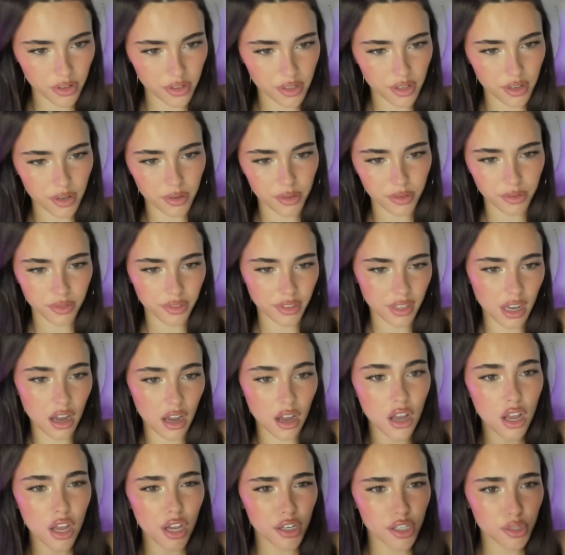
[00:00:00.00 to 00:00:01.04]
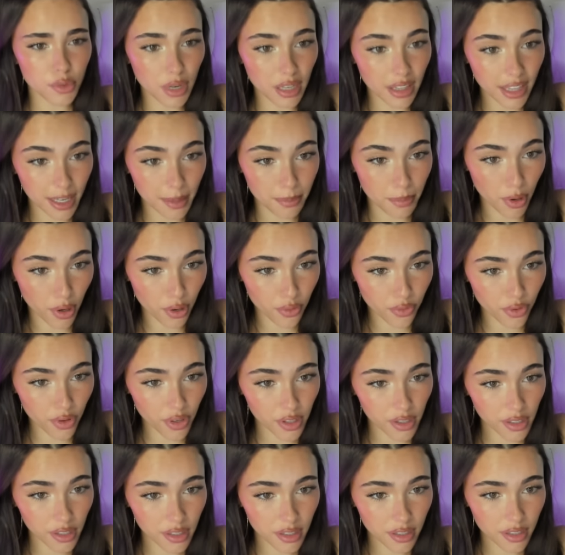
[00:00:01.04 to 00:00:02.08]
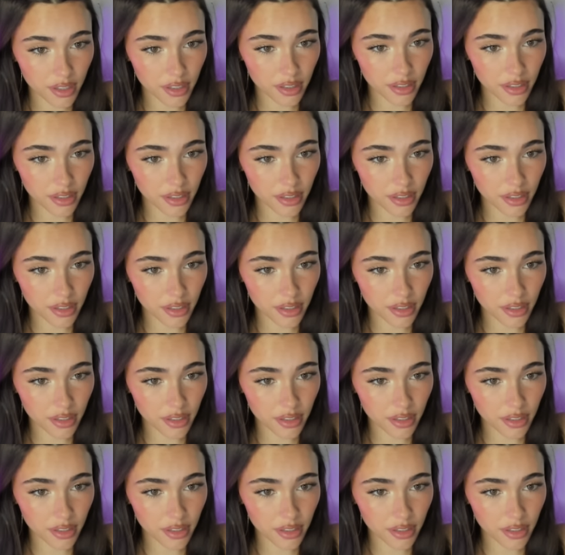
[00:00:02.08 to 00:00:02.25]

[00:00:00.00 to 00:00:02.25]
So yeah, do I like Marvel?